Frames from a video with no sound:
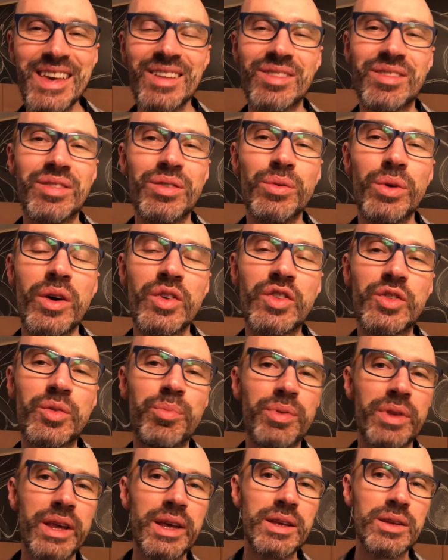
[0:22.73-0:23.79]
to
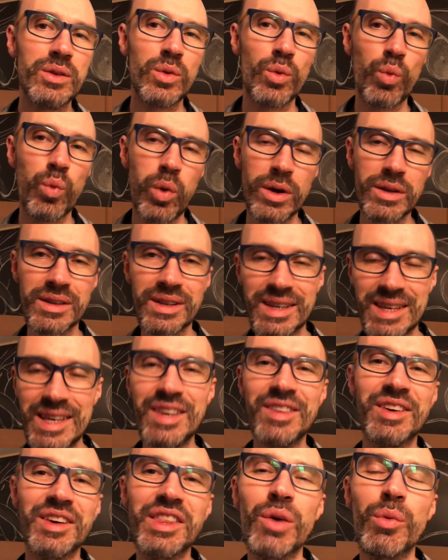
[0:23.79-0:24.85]
explain one key
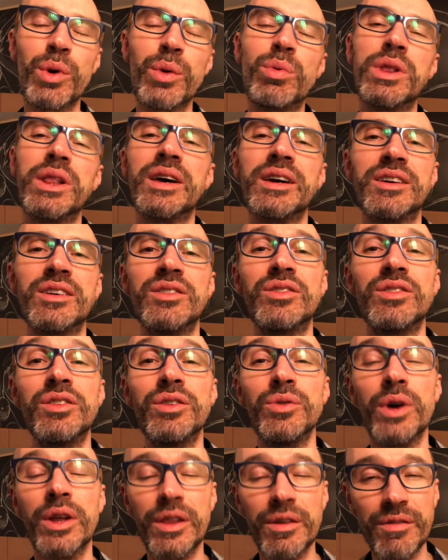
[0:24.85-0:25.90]
thing that we would like you to
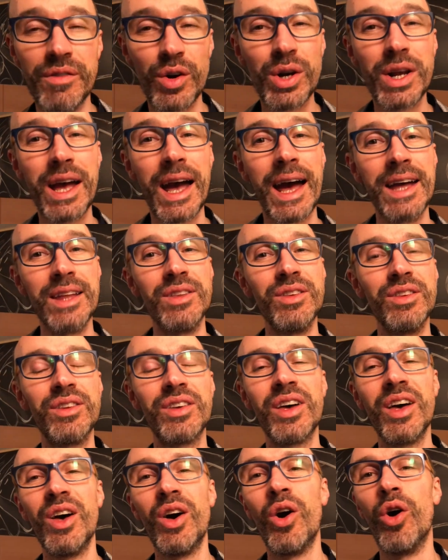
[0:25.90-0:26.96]
do at the very end
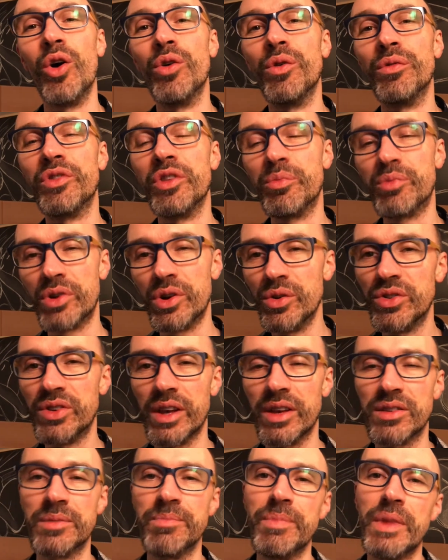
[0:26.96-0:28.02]
of the
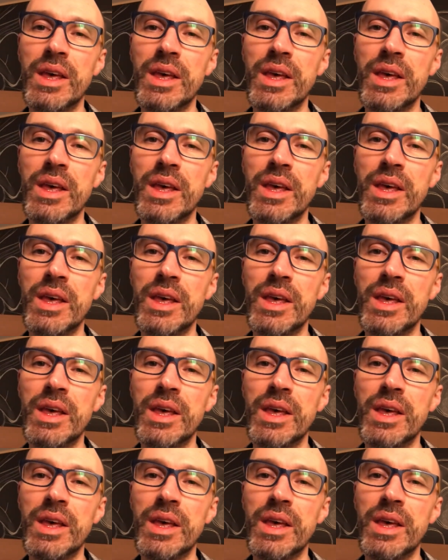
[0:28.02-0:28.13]
process.